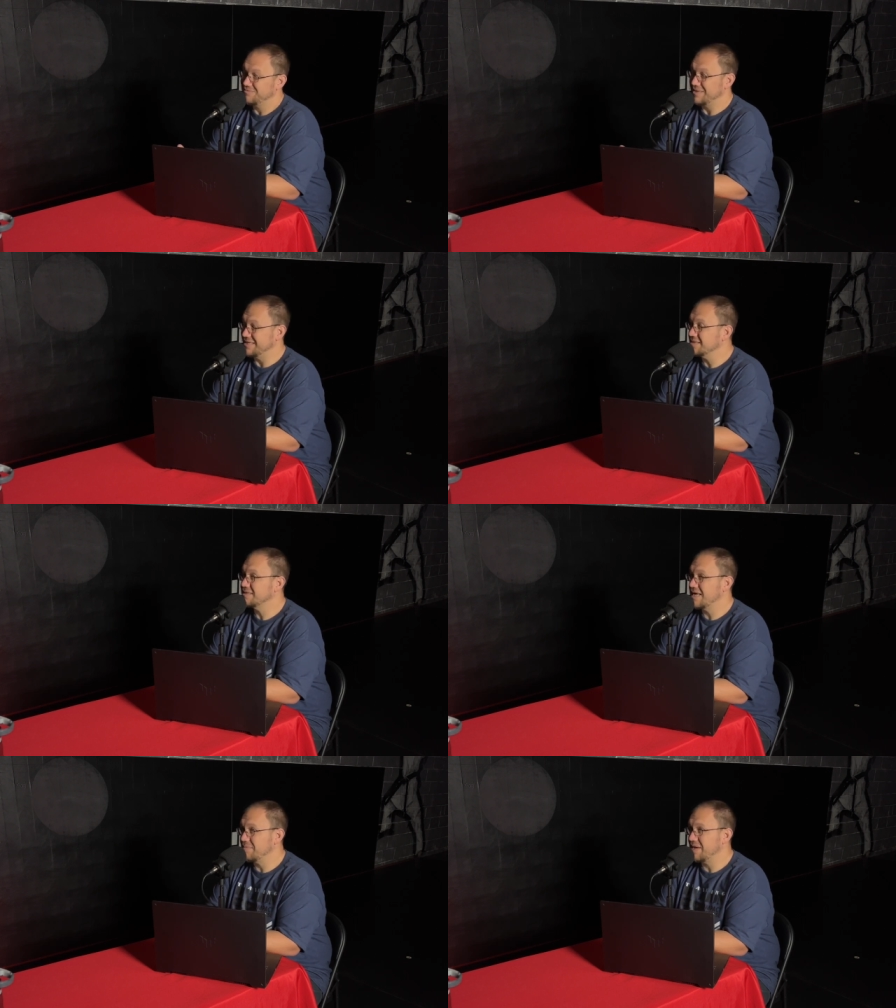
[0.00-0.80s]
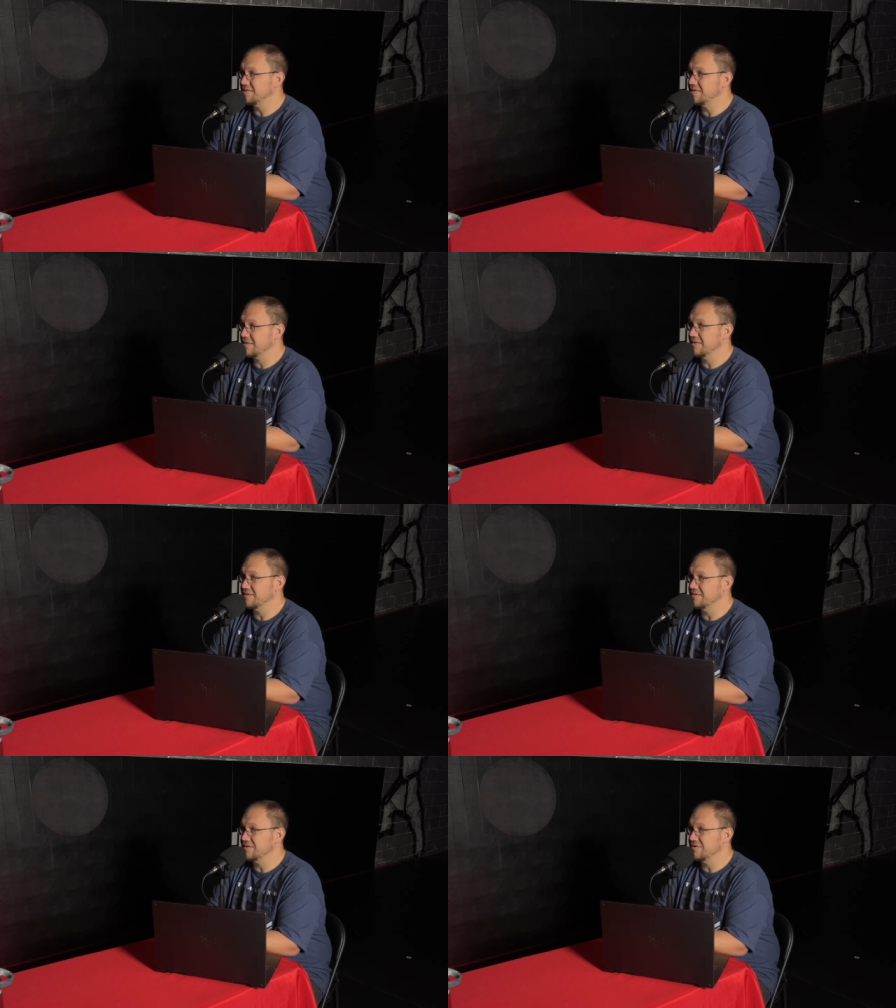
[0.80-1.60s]
isn't that basically
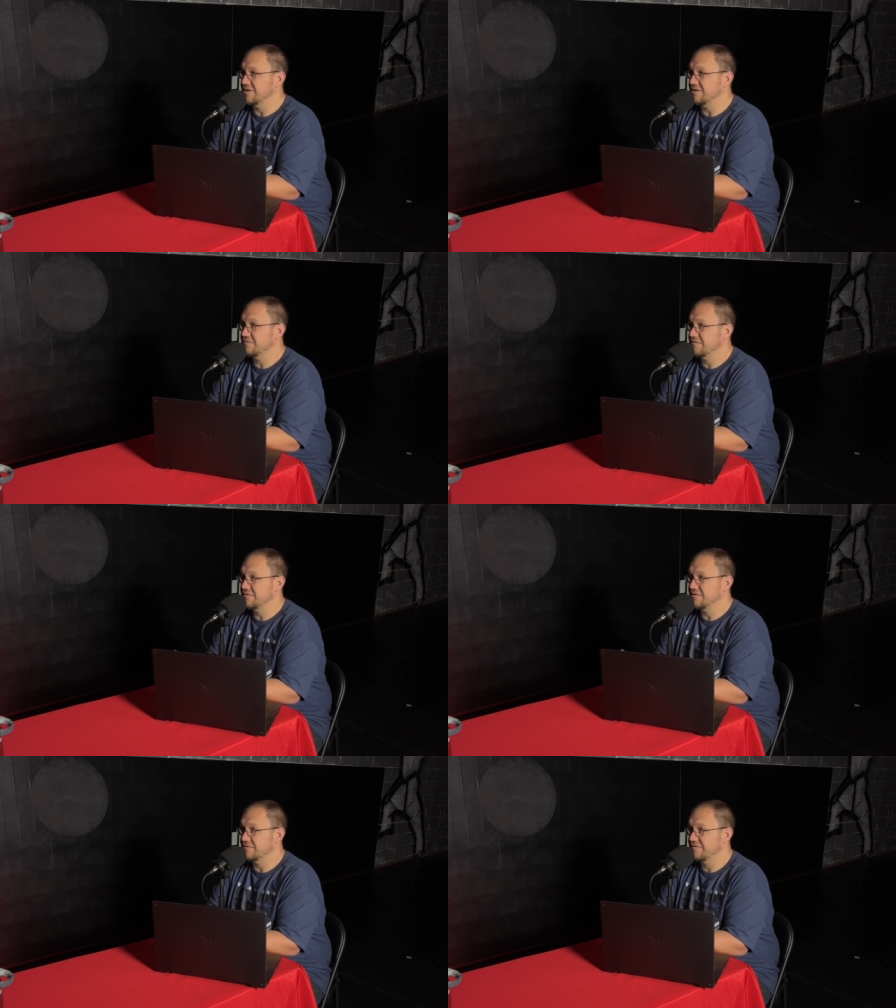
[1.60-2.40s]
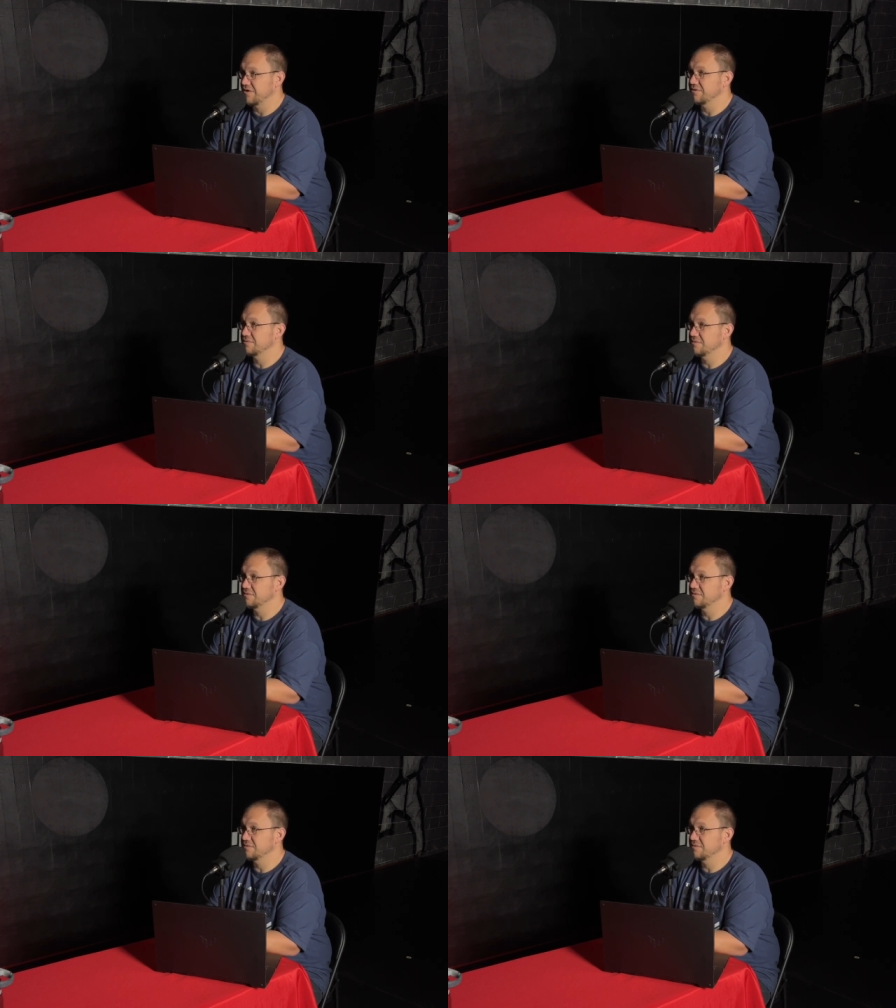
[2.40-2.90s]
considering phone?